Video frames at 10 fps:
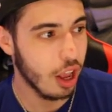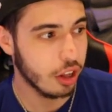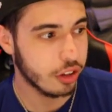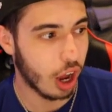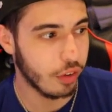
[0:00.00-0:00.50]

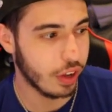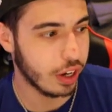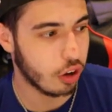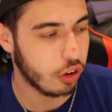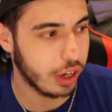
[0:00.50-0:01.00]

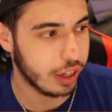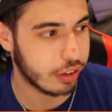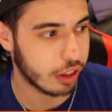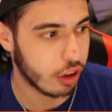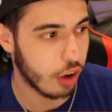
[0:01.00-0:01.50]
Donovan leads
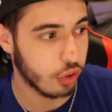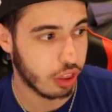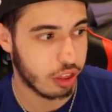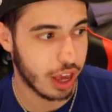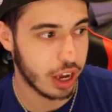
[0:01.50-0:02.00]
things off with a
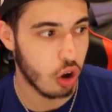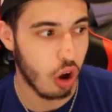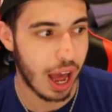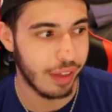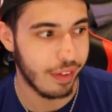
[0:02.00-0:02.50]

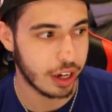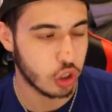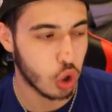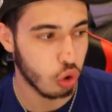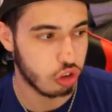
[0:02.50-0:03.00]
single, and then
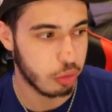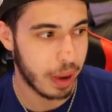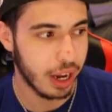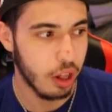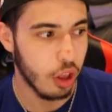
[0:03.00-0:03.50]

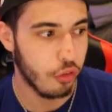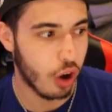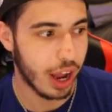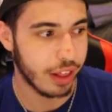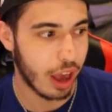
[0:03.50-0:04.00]
Goldschmidt
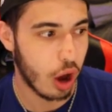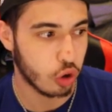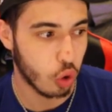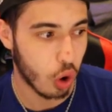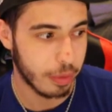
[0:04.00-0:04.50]
flies
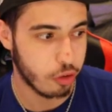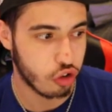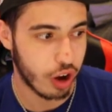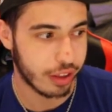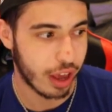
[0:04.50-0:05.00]
out. Gorman
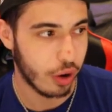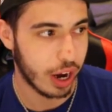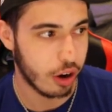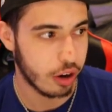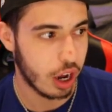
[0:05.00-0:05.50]
strikes out.
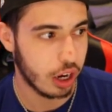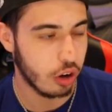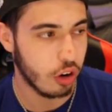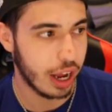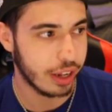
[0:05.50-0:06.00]

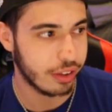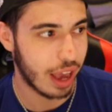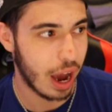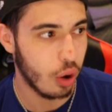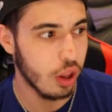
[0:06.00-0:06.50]
Arenado lines
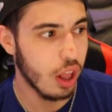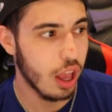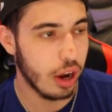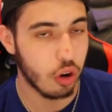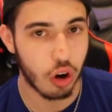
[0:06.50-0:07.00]
out.
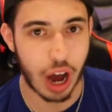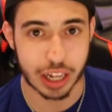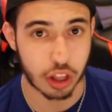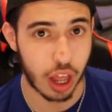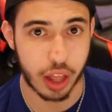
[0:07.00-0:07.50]
I
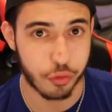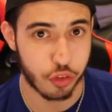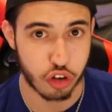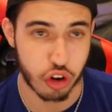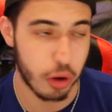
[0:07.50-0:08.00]
thought
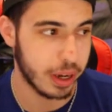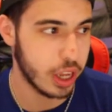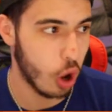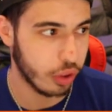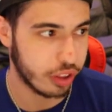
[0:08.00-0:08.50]
for sure
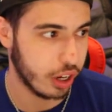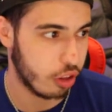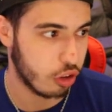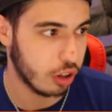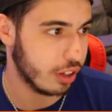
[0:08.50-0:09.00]
McGill was going to
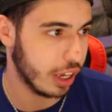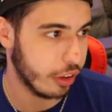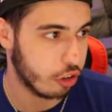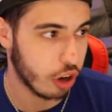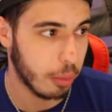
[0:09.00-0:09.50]
start to get
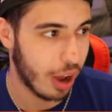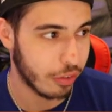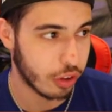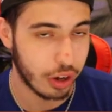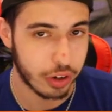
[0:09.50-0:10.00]
into trouble
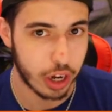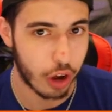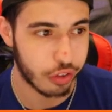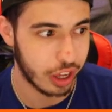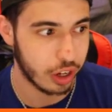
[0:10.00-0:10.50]
after that
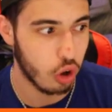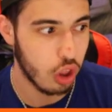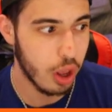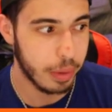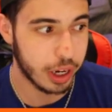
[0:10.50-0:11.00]
leadoff single,
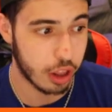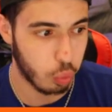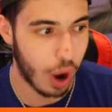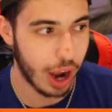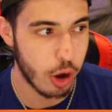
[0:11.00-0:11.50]
because
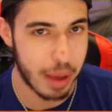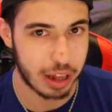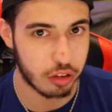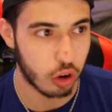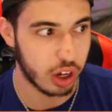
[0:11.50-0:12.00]
why do
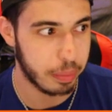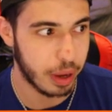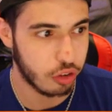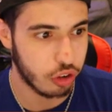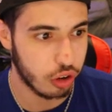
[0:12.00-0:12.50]
Mets starting
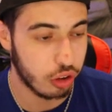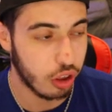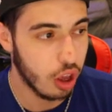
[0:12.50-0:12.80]
pitchers